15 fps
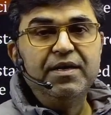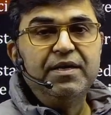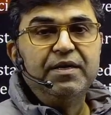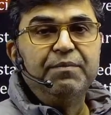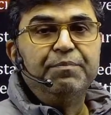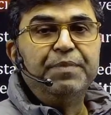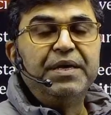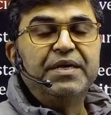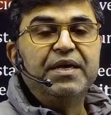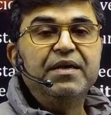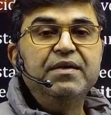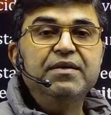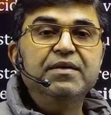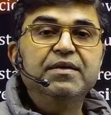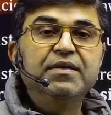making
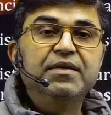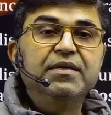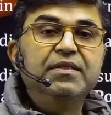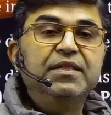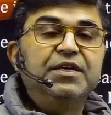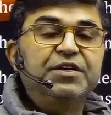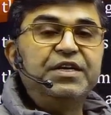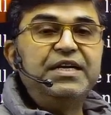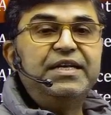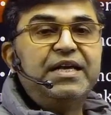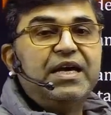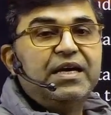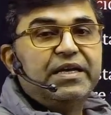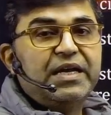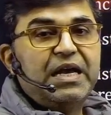the ray
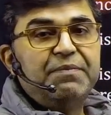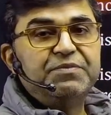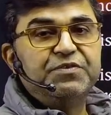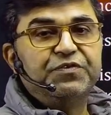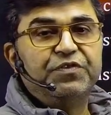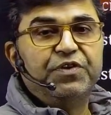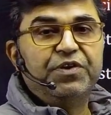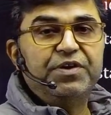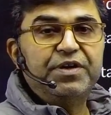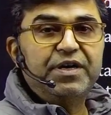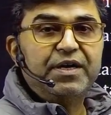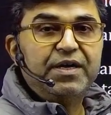diagrams for